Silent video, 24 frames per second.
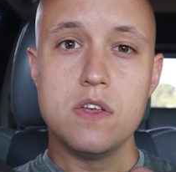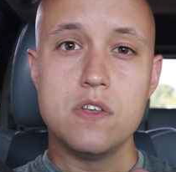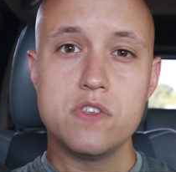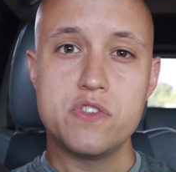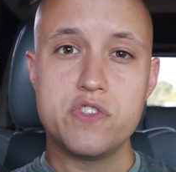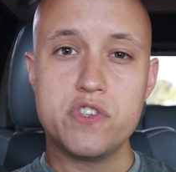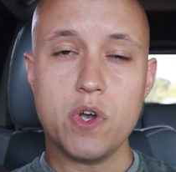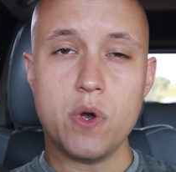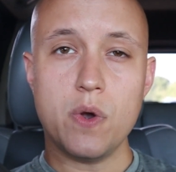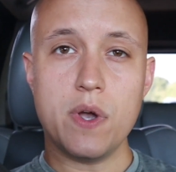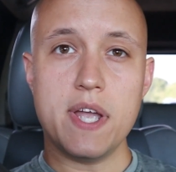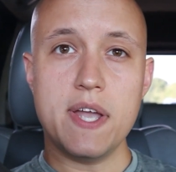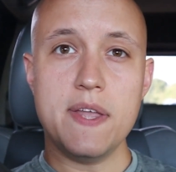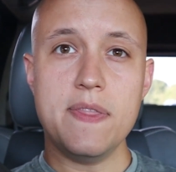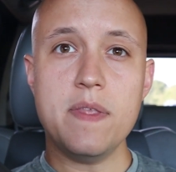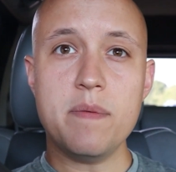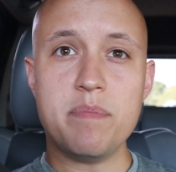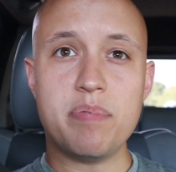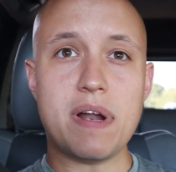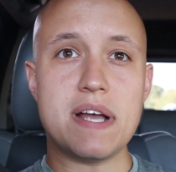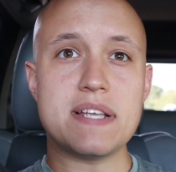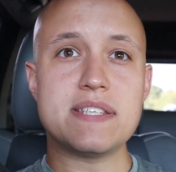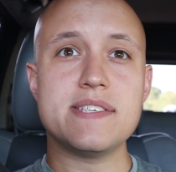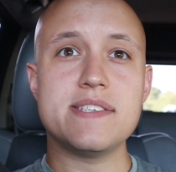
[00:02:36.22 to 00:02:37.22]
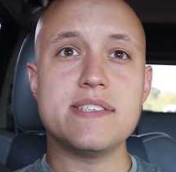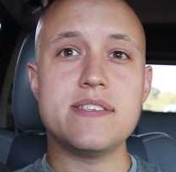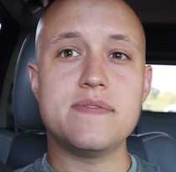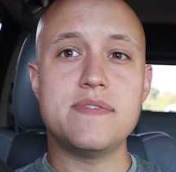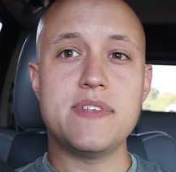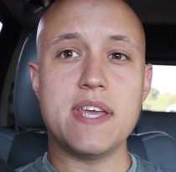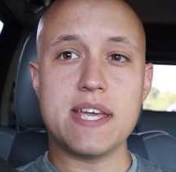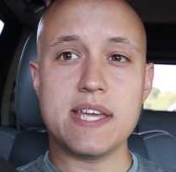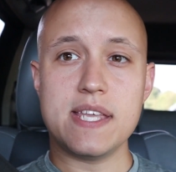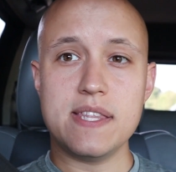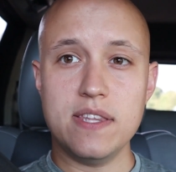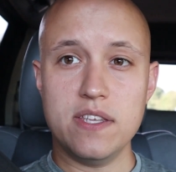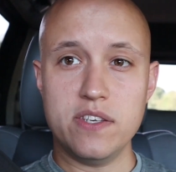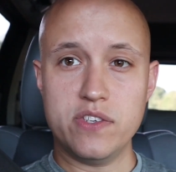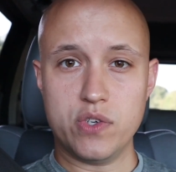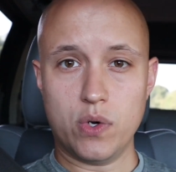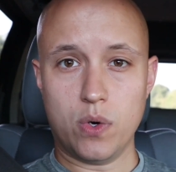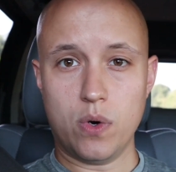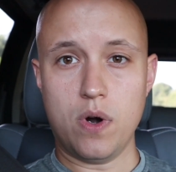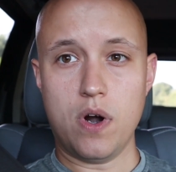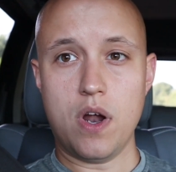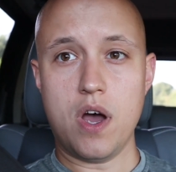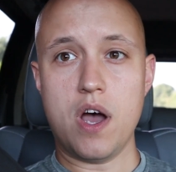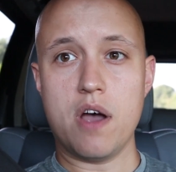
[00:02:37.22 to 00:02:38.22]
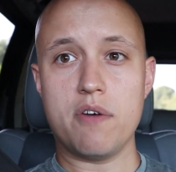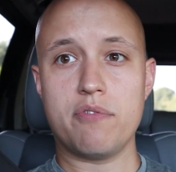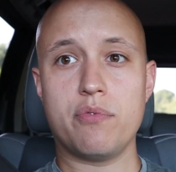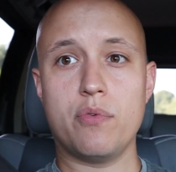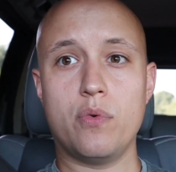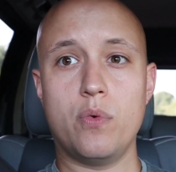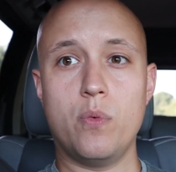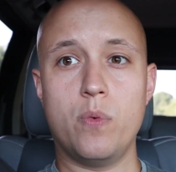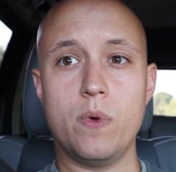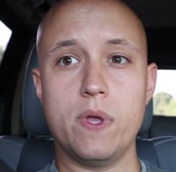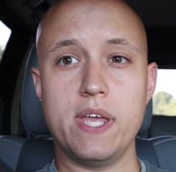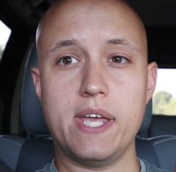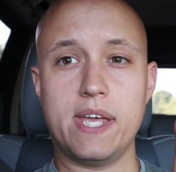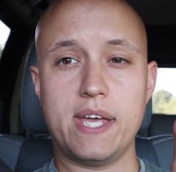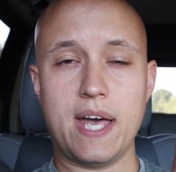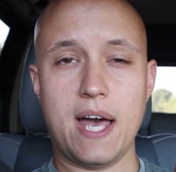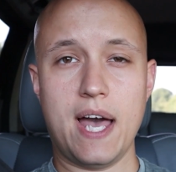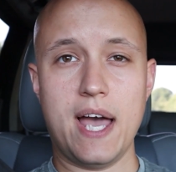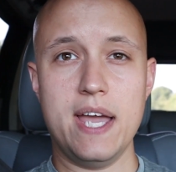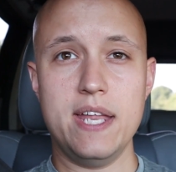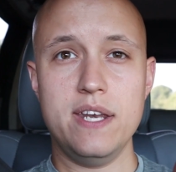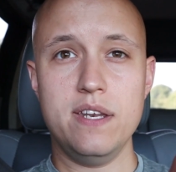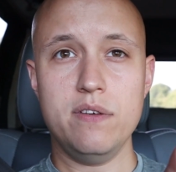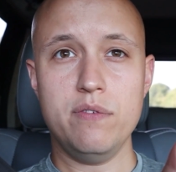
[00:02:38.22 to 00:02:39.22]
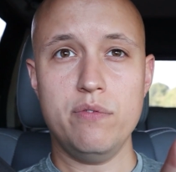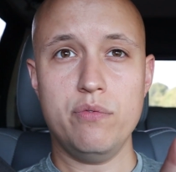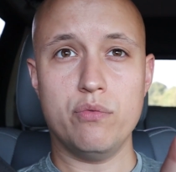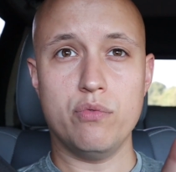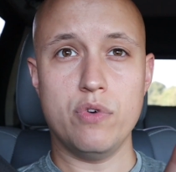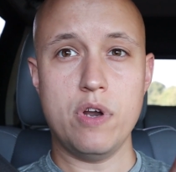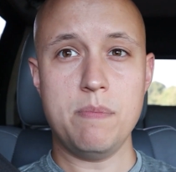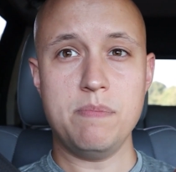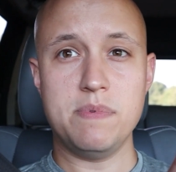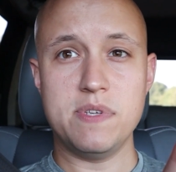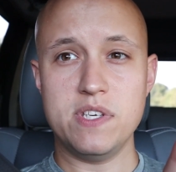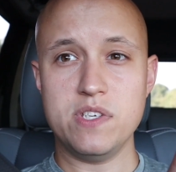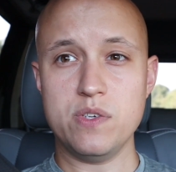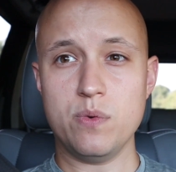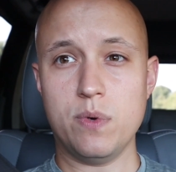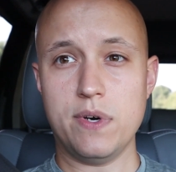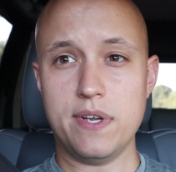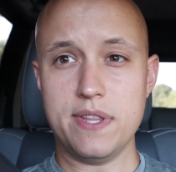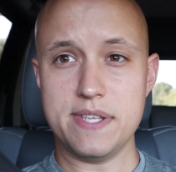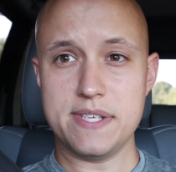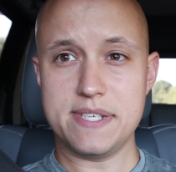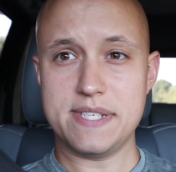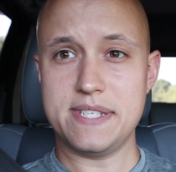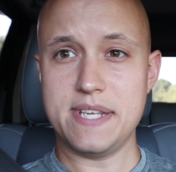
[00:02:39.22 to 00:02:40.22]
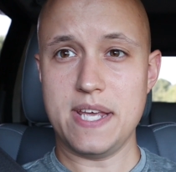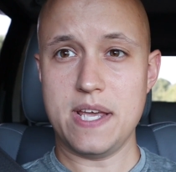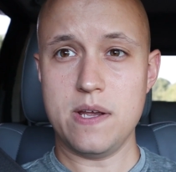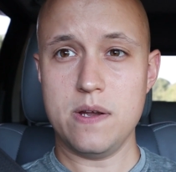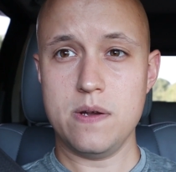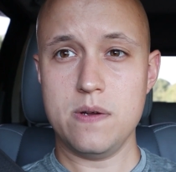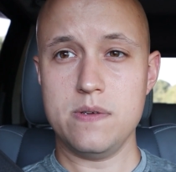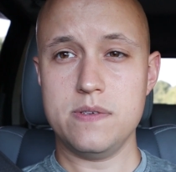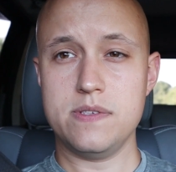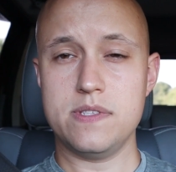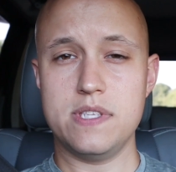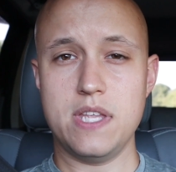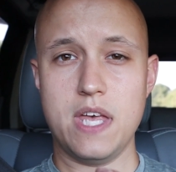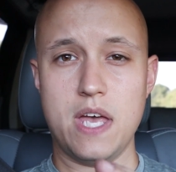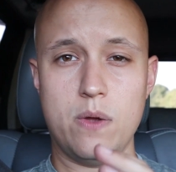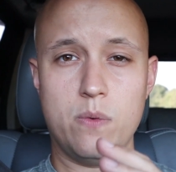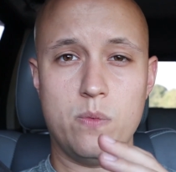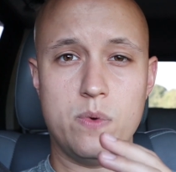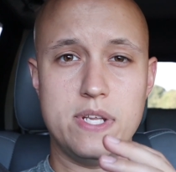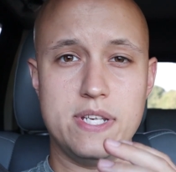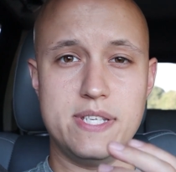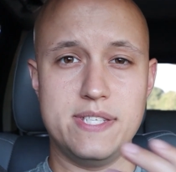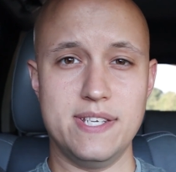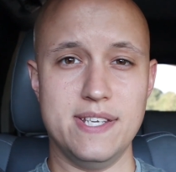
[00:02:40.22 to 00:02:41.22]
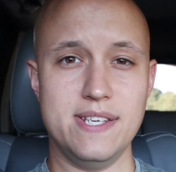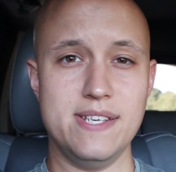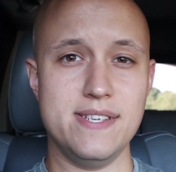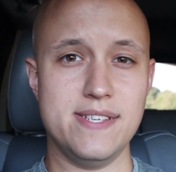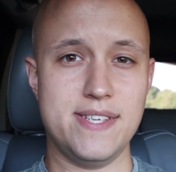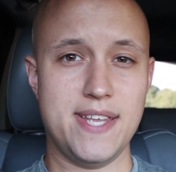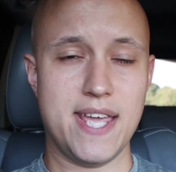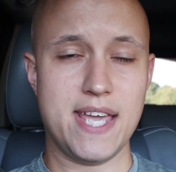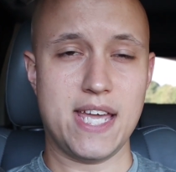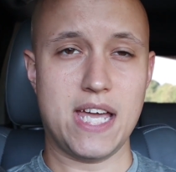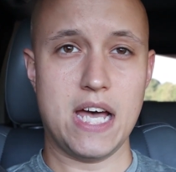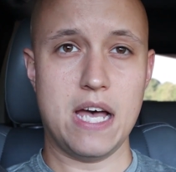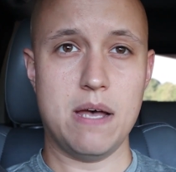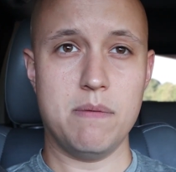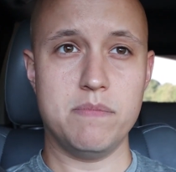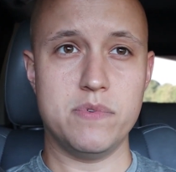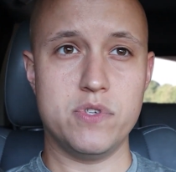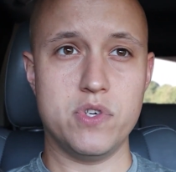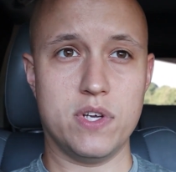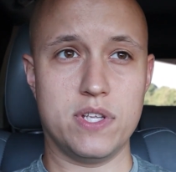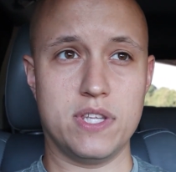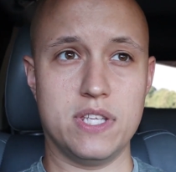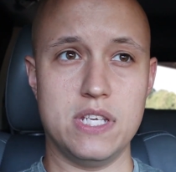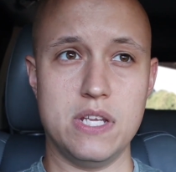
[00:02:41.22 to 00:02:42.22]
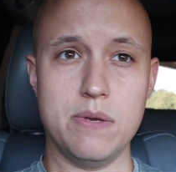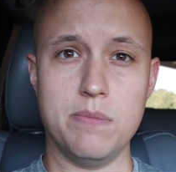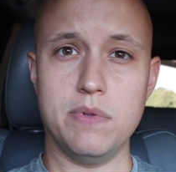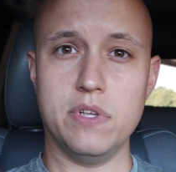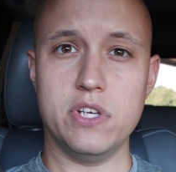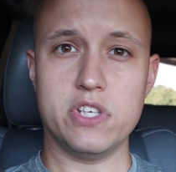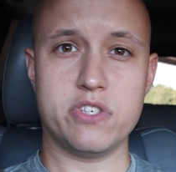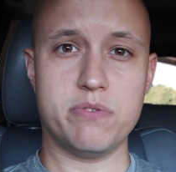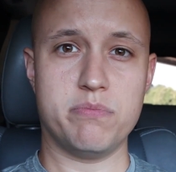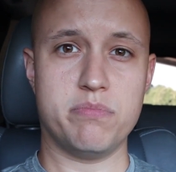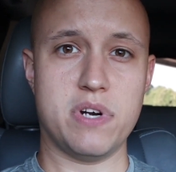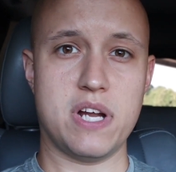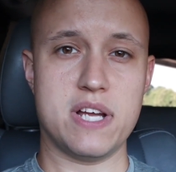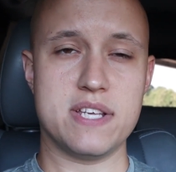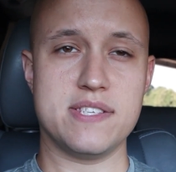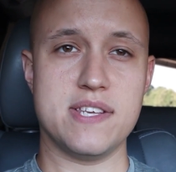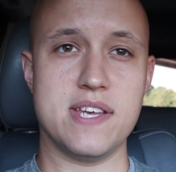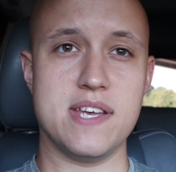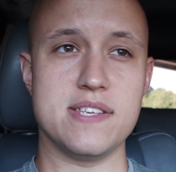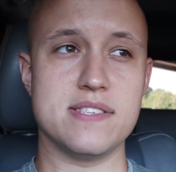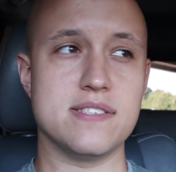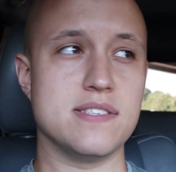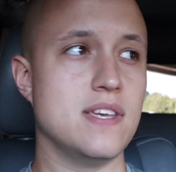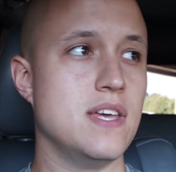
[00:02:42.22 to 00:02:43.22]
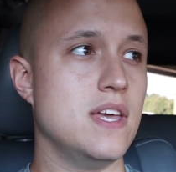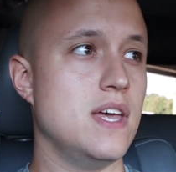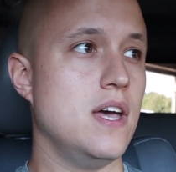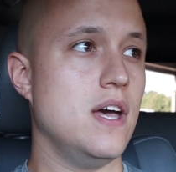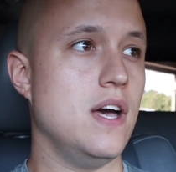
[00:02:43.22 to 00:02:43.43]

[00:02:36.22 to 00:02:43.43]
So in the process of taking the door off, we kind of ripped into one of the stairs that we didn't take up during the demolition process.